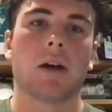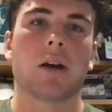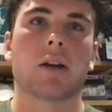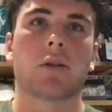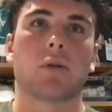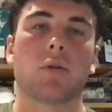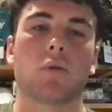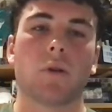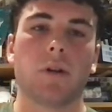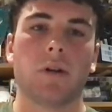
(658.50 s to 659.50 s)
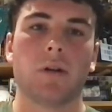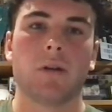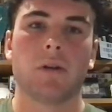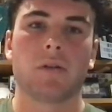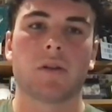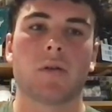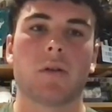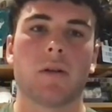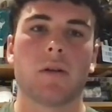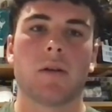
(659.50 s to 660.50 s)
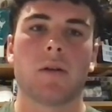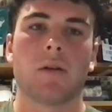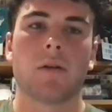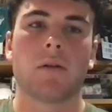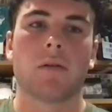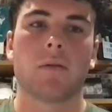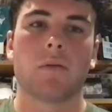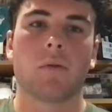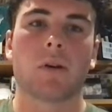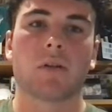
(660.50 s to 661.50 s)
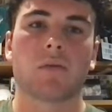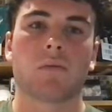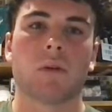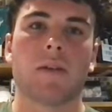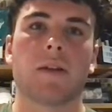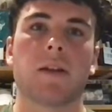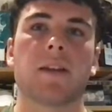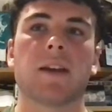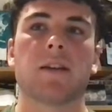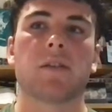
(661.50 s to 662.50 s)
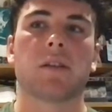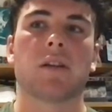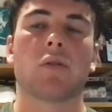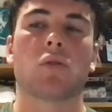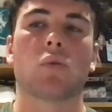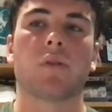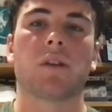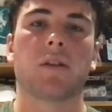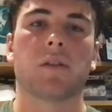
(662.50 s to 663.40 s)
including quad. So, and then at the end of the season, or towards the end of the